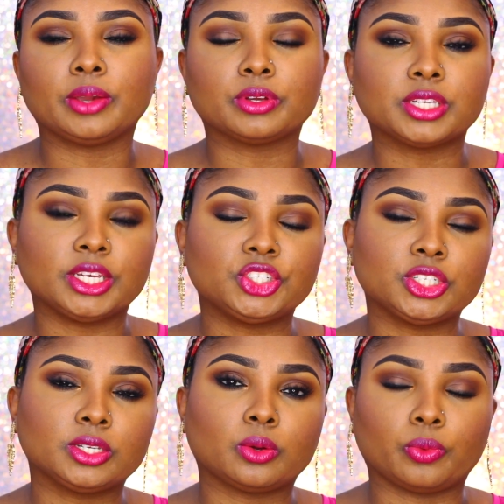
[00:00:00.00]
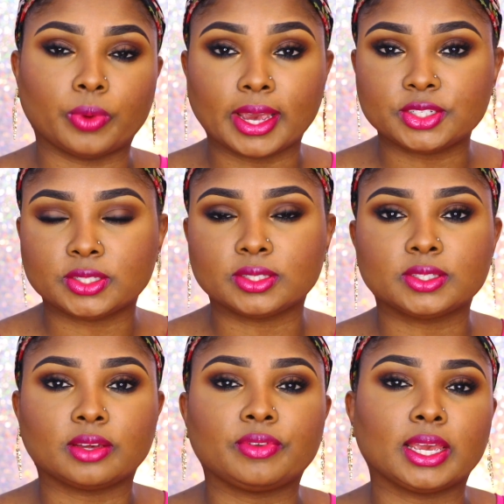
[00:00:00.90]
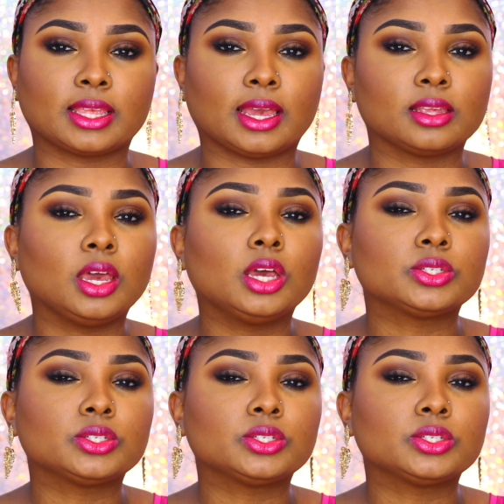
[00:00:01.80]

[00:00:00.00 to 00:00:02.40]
irritation or rashes and stuff like that